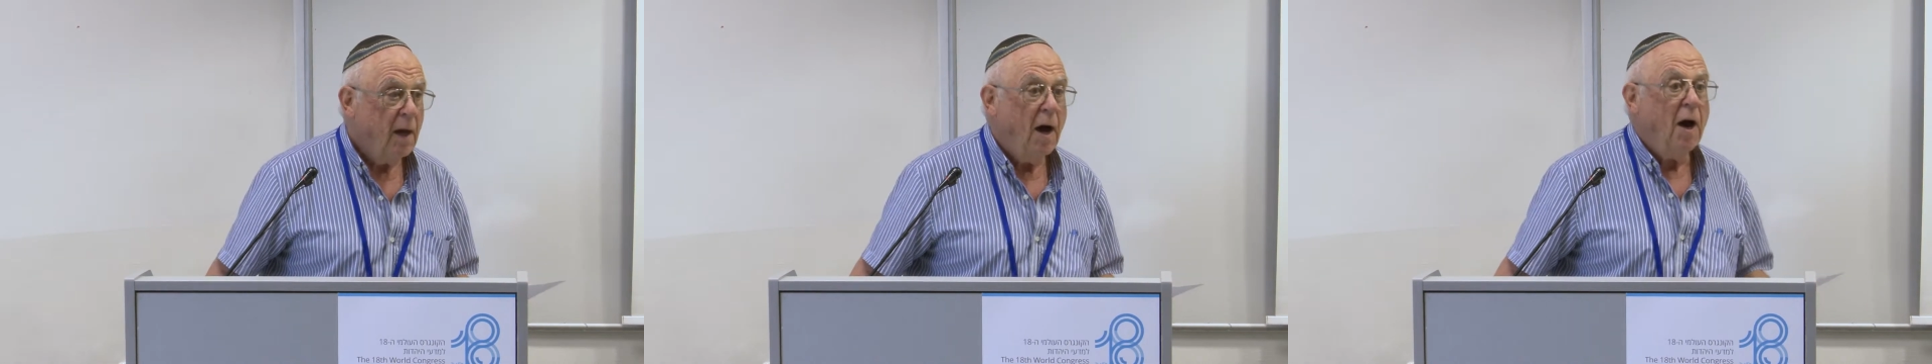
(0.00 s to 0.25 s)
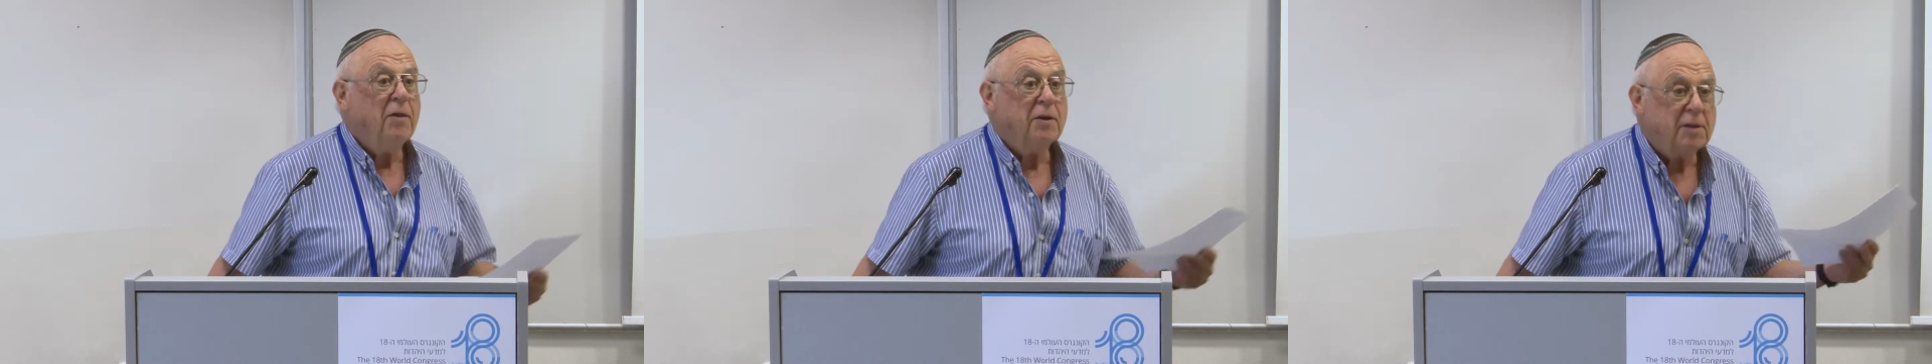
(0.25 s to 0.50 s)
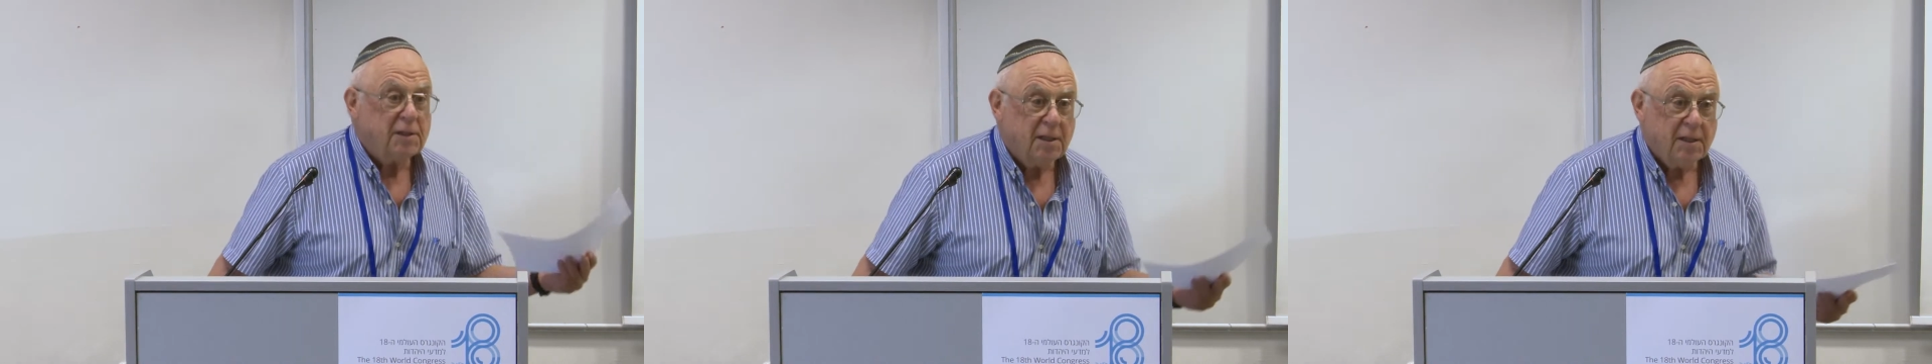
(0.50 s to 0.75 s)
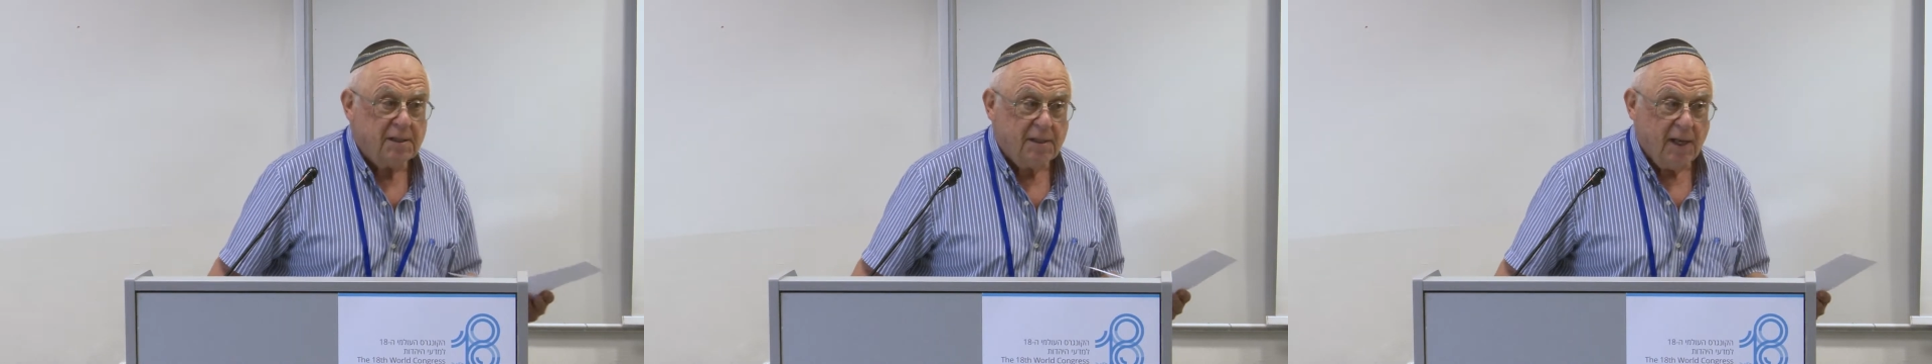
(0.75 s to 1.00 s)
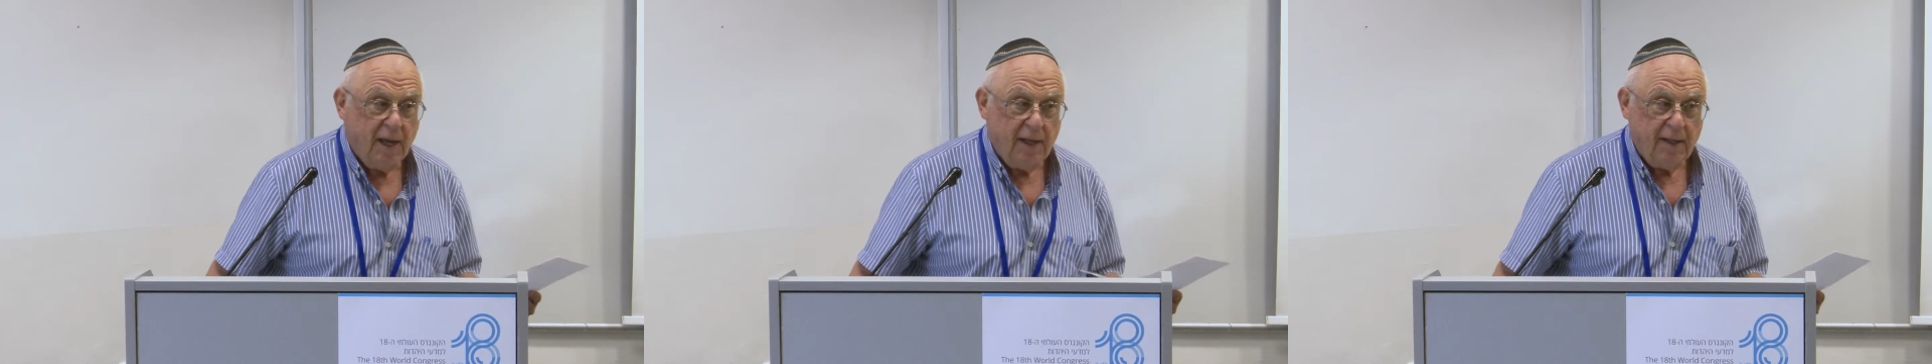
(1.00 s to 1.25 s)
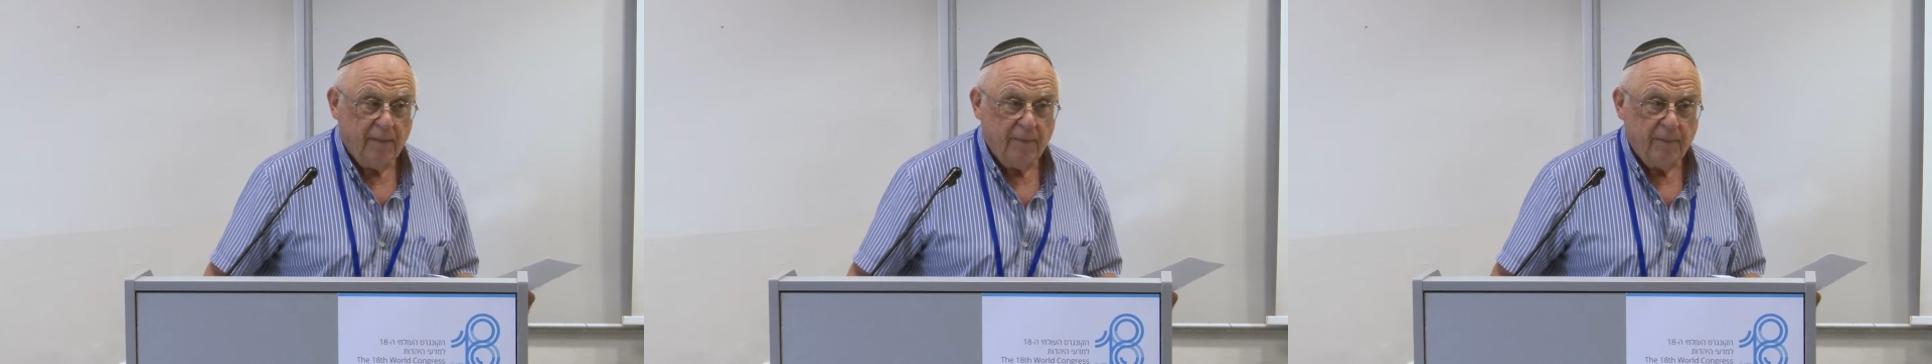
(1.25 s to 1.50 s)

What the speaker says: Others say.